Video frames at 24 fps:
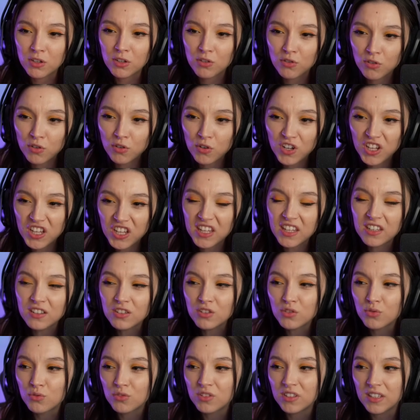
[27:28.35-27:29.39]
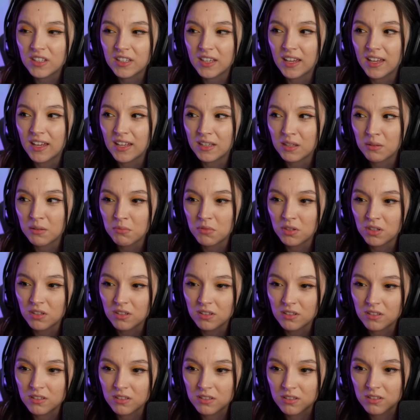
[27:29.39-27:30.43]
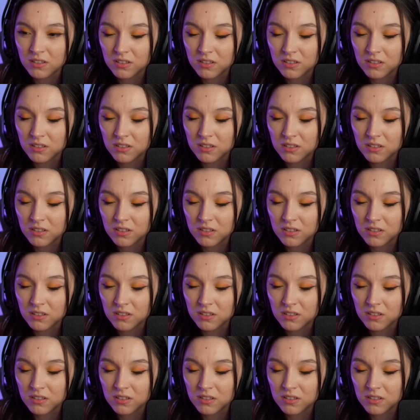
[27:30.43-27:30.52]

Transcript: you go into the animal.